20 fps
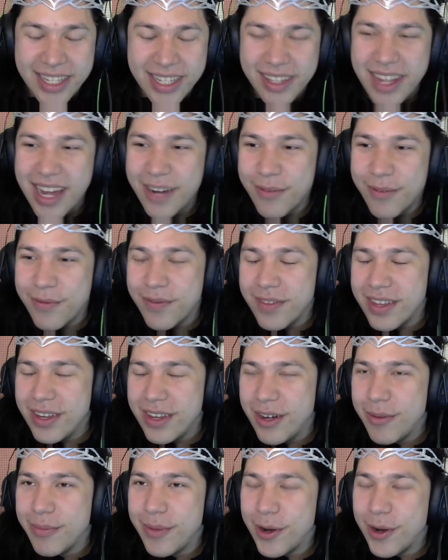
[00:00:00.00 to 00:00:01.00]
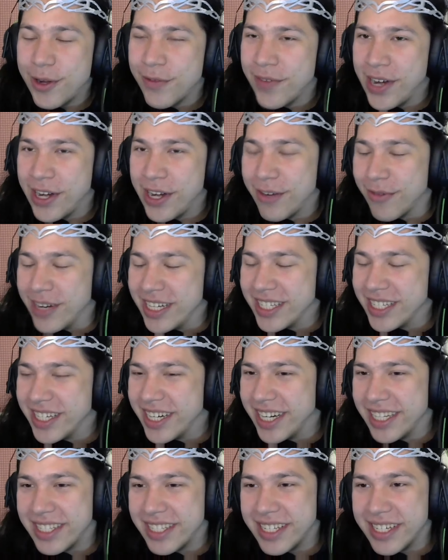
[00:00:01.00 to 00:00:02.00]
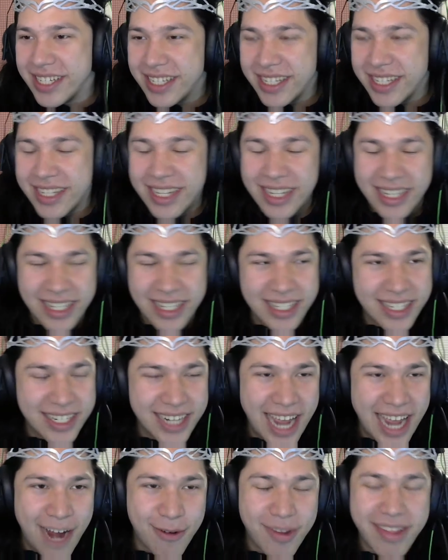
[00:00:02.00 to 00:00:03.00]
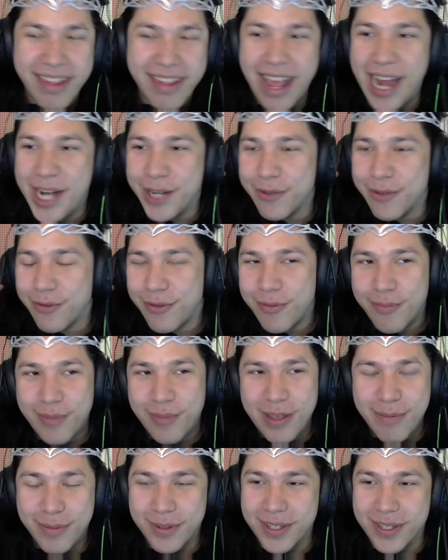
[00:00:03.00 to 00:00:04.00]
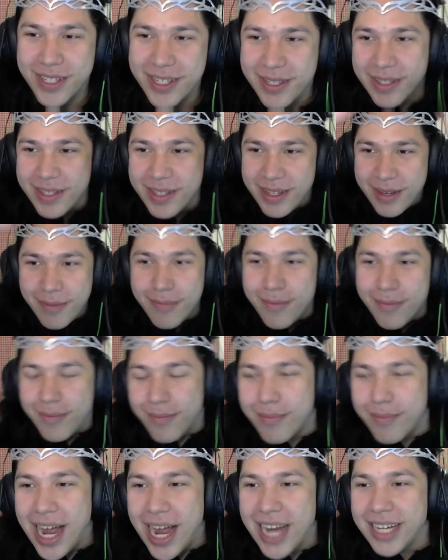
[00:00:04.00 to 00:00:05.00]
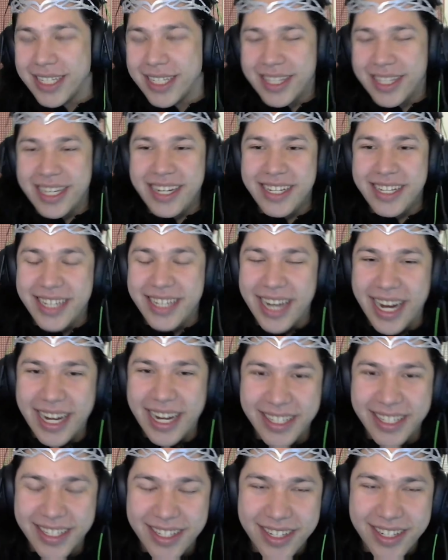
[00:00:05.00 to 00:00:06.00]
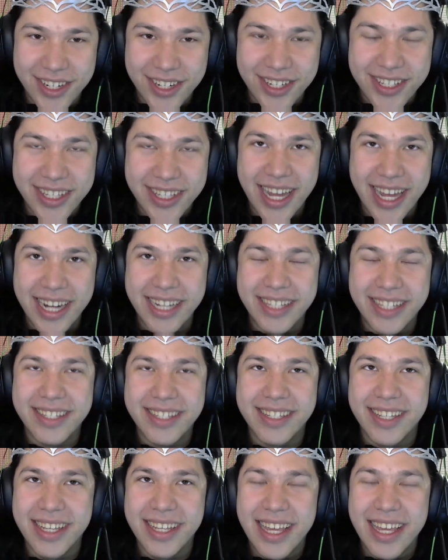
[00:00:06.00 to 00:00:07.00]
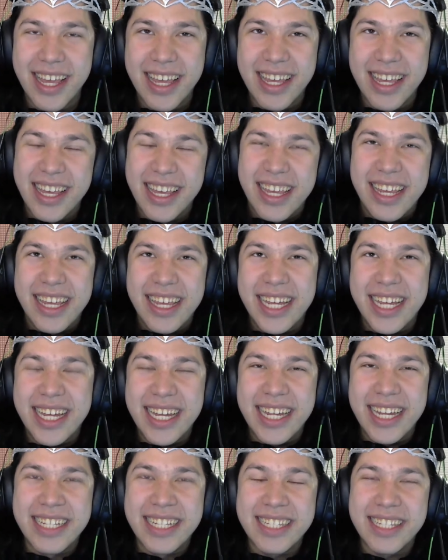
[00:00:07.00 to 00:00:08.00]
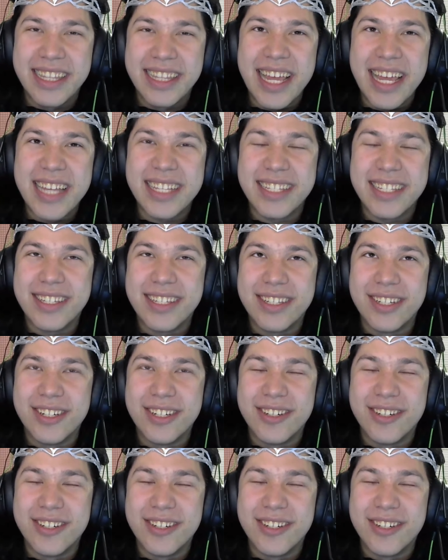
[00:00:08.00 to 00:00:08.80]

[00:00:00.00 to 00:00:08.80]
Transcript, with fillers: a lot of you know motivated reasoning isn't isn't outside of people's minds these days. It's just that it's it's less